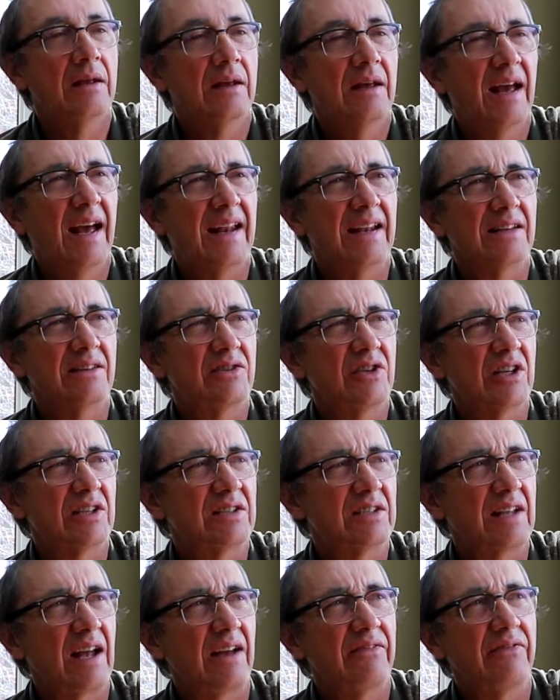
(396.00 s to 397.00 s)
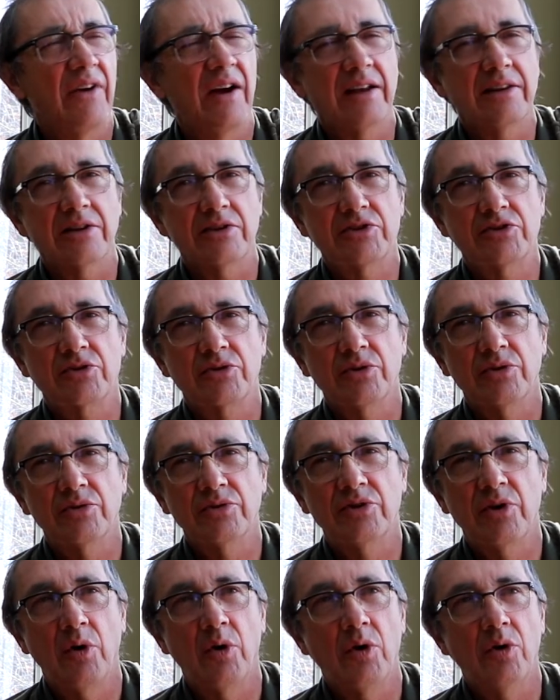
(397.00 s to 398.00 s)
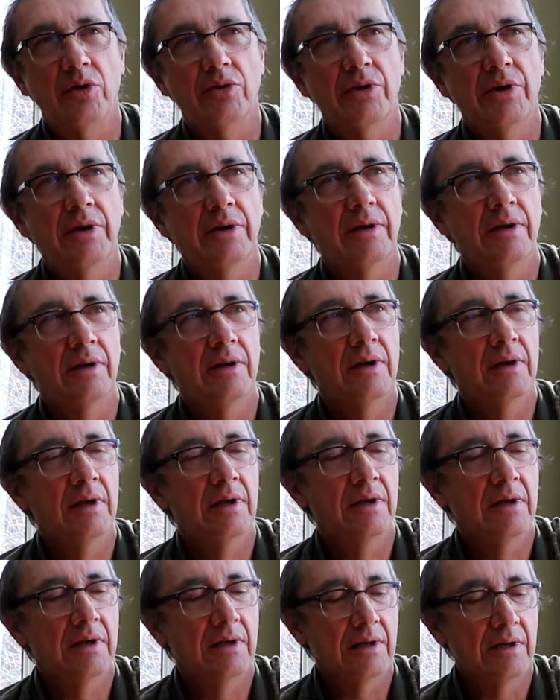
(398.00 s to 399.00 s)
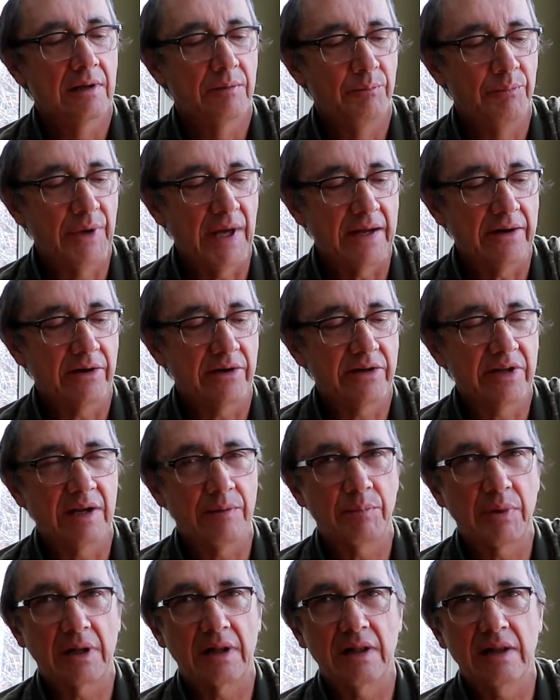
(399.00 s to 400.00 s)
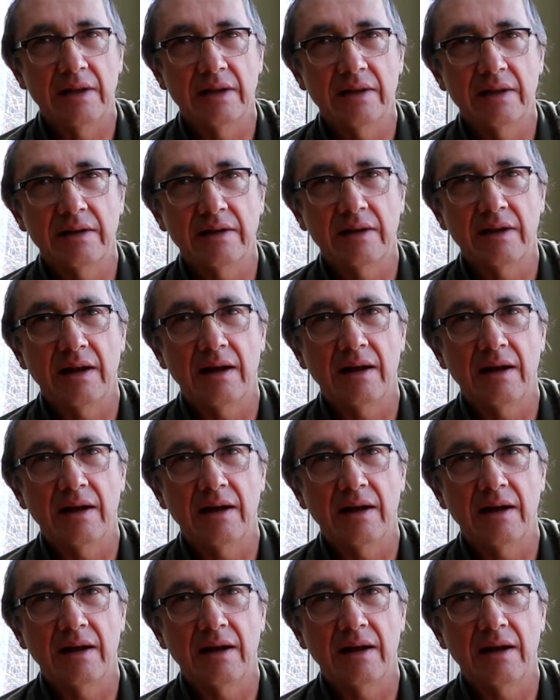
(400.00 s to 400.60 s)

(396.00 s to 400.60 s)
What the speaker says: And it's just, I find the screws hold better typically than